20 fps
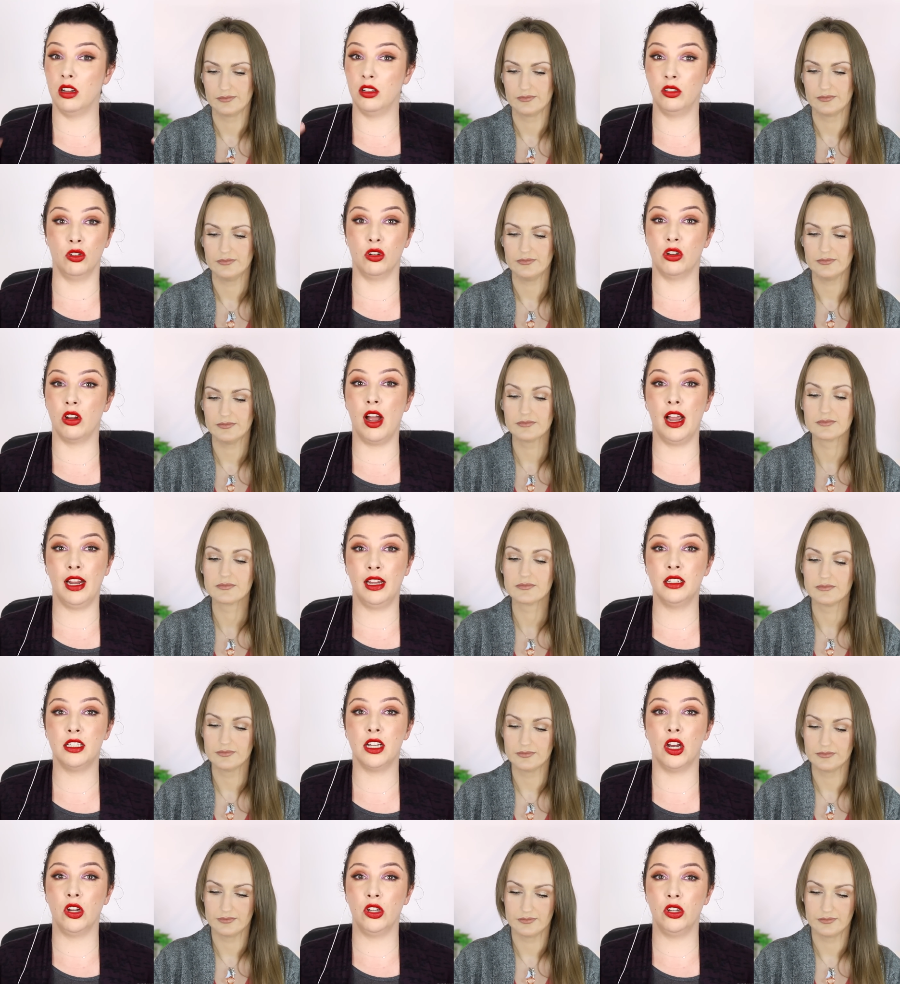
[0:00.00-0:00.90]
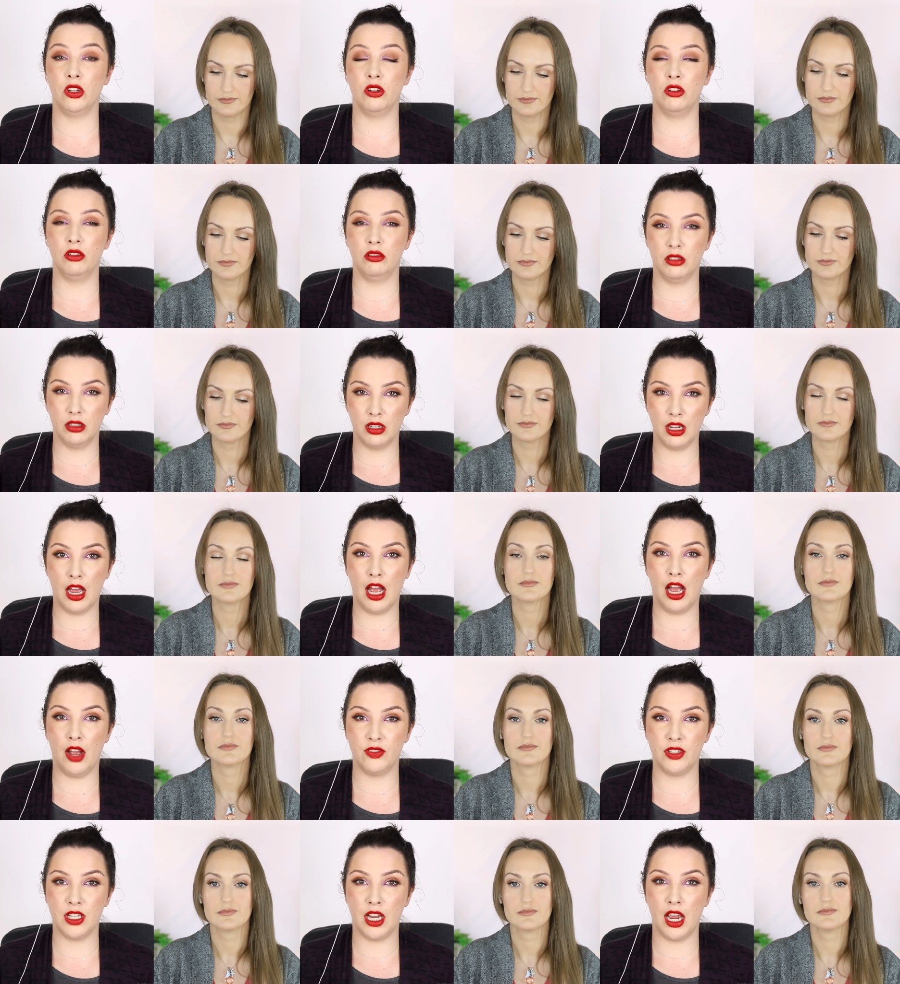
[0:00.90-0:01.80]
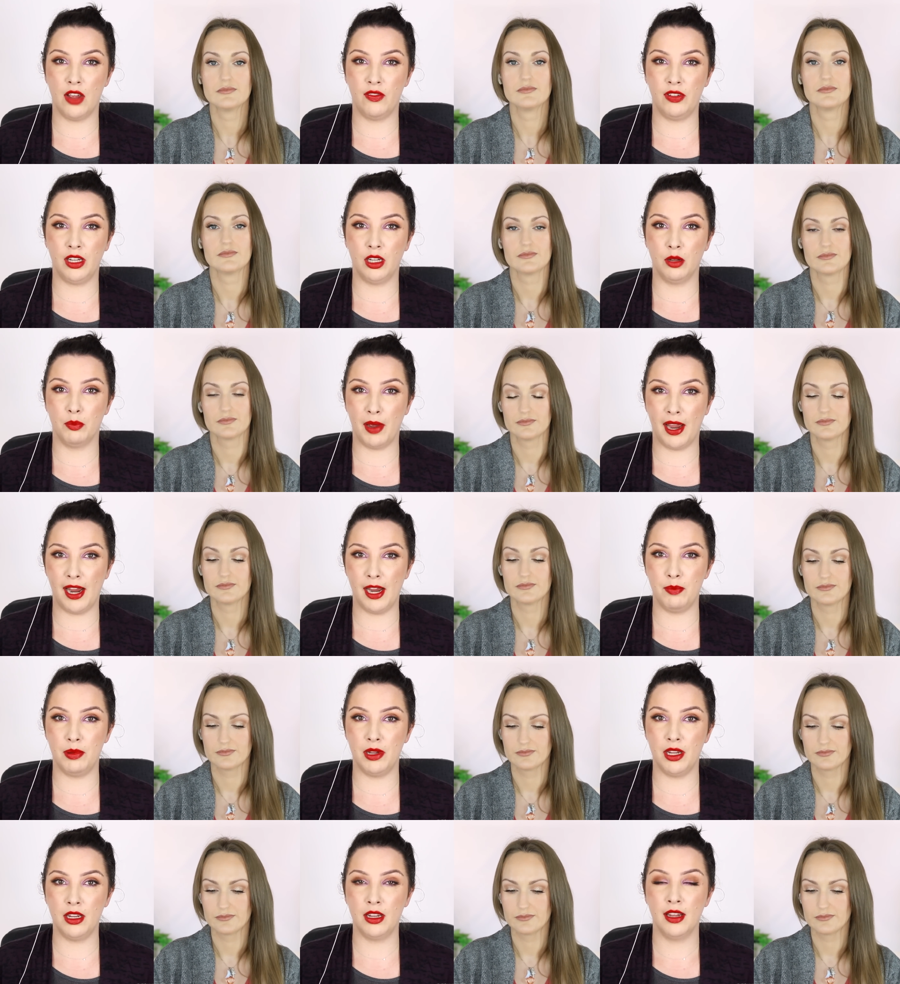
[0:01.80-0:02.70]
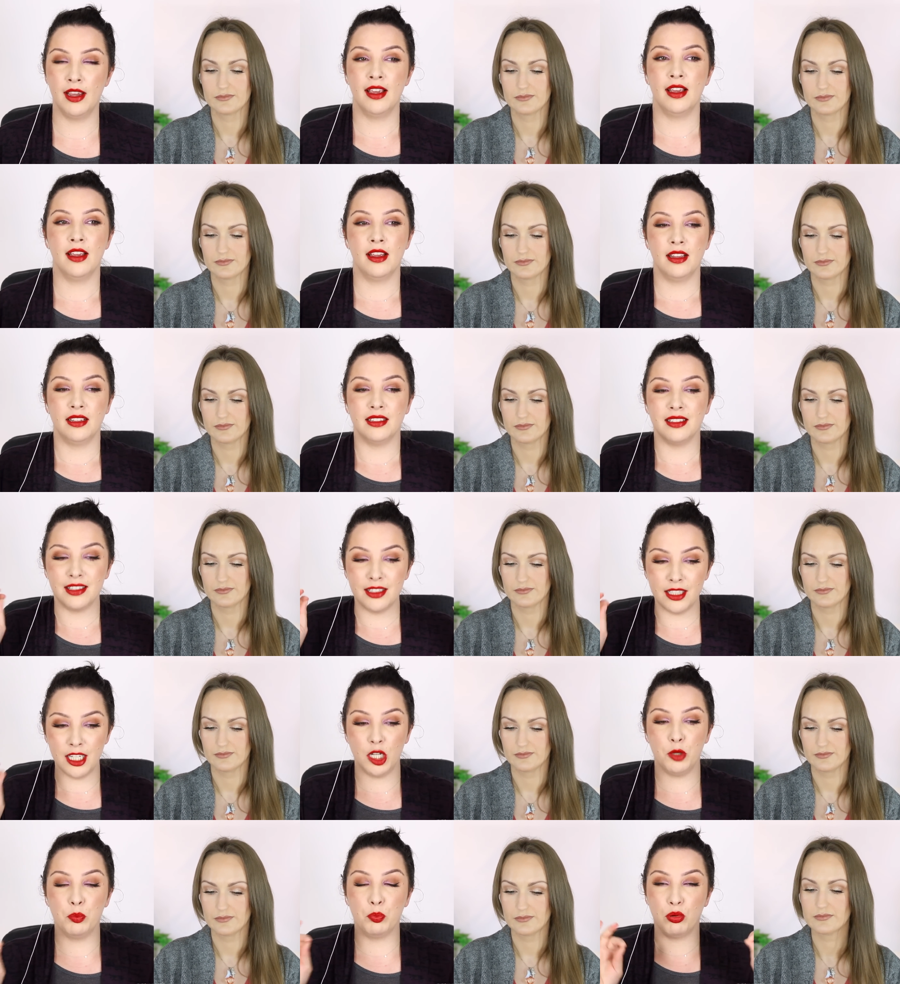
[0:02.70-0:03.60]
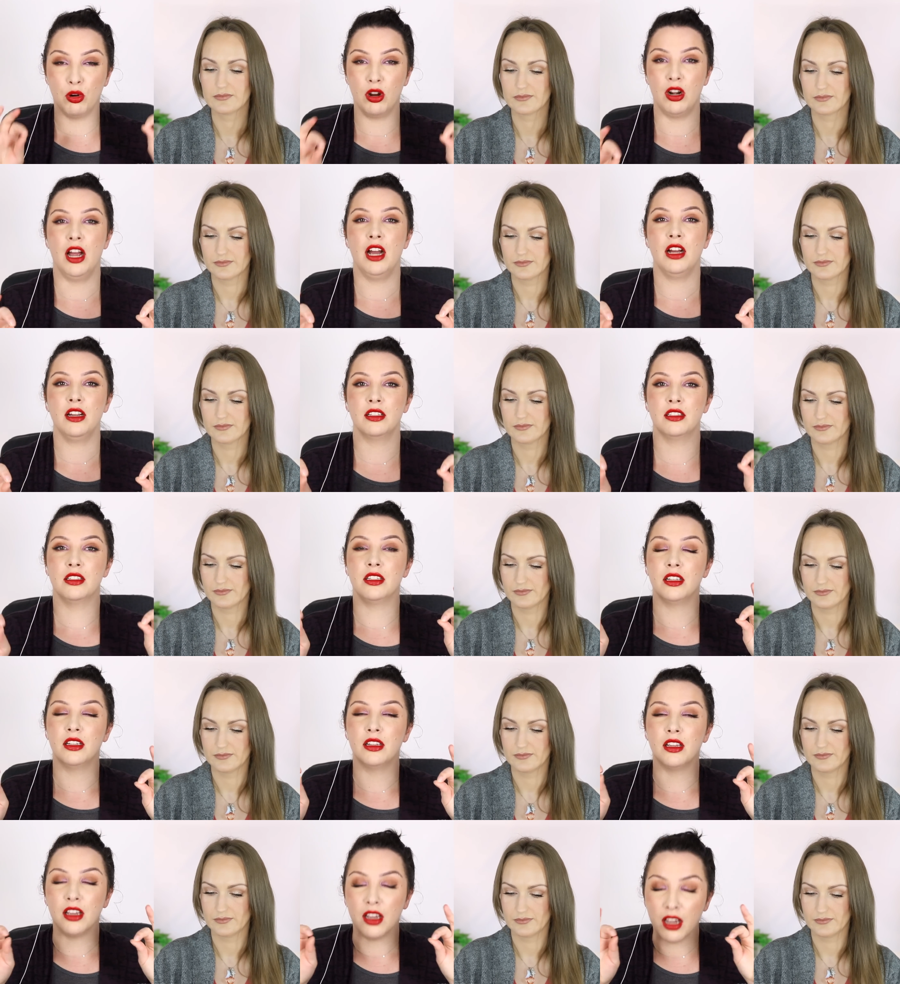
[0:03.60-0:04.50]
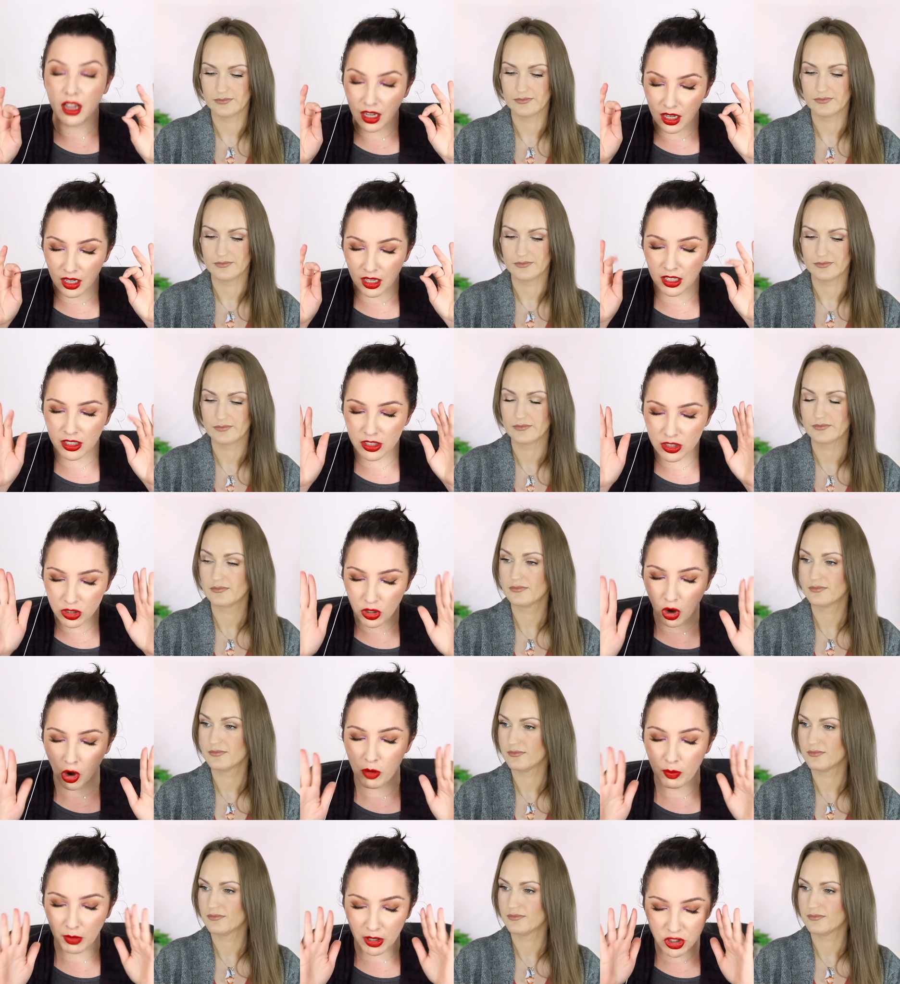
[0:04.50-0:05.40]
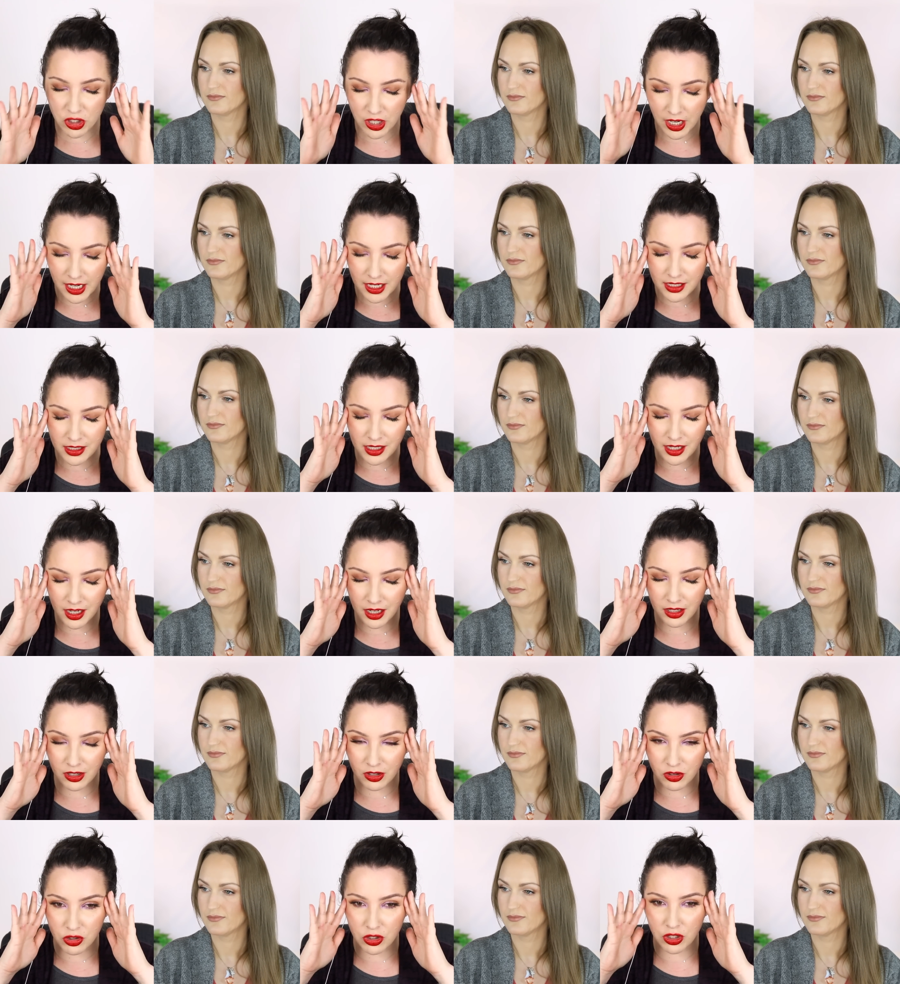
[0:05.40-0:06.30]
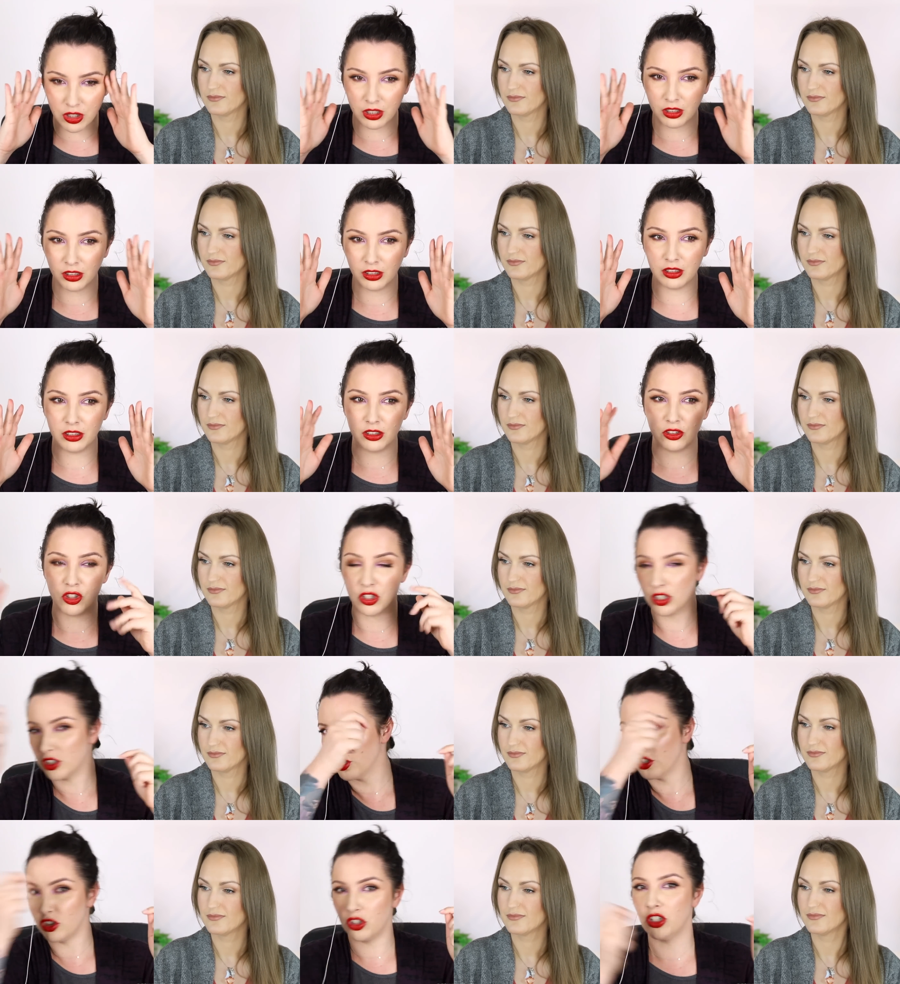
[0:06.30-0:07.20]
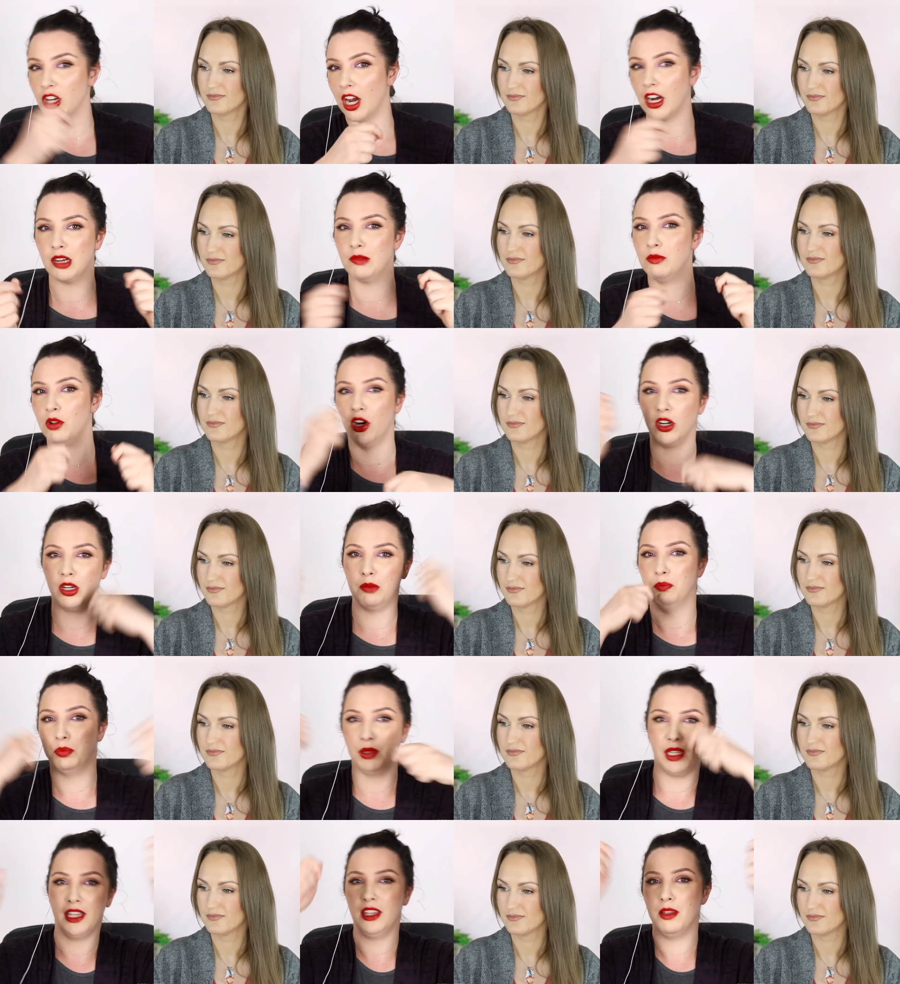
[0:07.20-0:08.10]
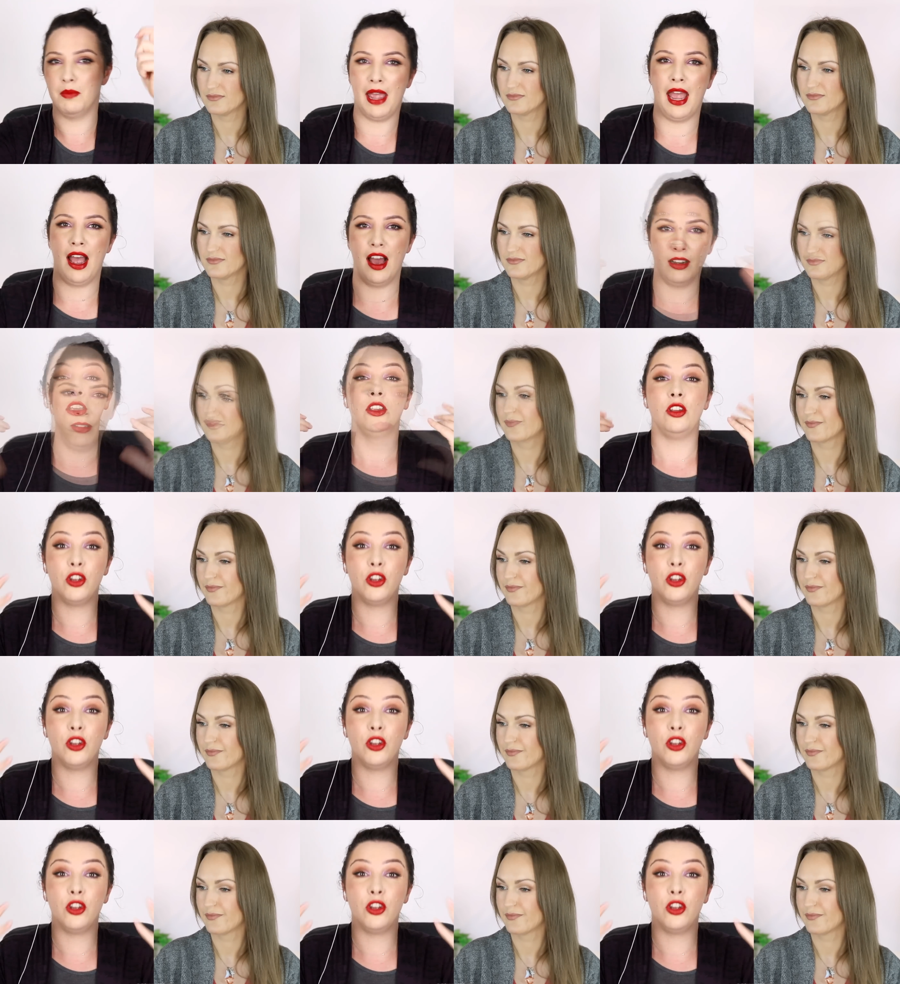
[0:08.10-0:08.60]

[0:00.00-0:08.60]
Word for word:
Speaker 1: Look, mm. I can tell you, after having a baby, stick products are so much easier because you can just chuck them on and blend them out.